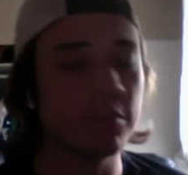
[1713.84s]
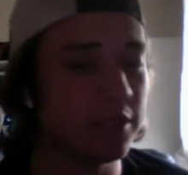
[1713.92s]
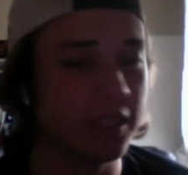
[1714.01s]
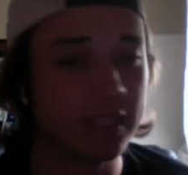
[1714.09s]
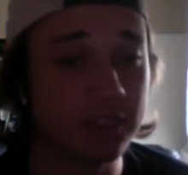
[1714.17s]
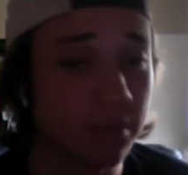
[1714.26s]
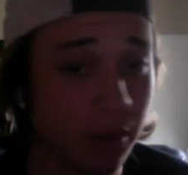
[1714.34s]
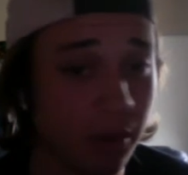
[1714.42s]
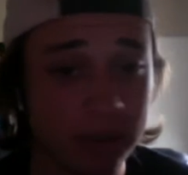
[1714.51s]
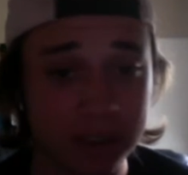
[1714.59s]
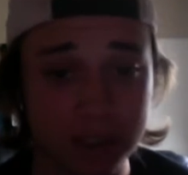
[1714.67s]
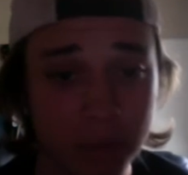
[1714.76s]
to possess the ball
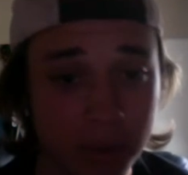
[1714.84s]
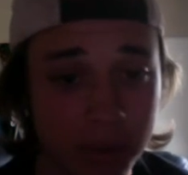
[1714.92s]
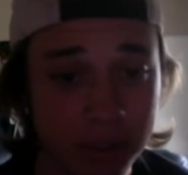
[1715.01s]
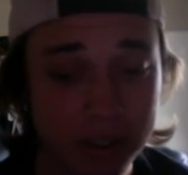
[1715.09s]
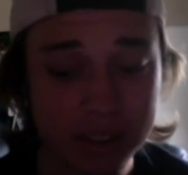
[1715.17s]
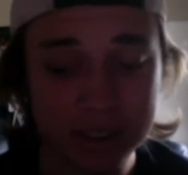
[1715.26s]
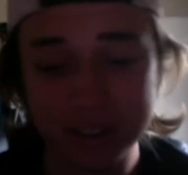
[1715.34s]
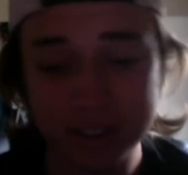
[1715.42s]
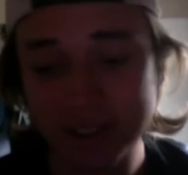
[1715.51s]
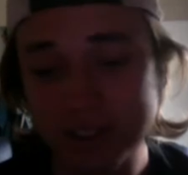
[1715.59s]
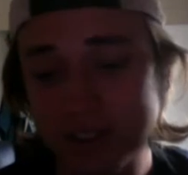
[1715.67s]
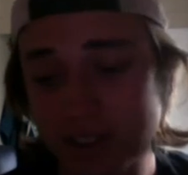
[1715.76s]
at some point,
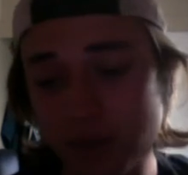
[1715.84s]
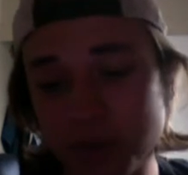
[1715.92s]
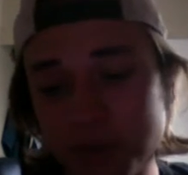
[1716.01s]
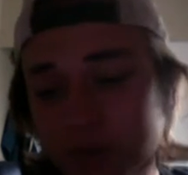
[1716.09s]
so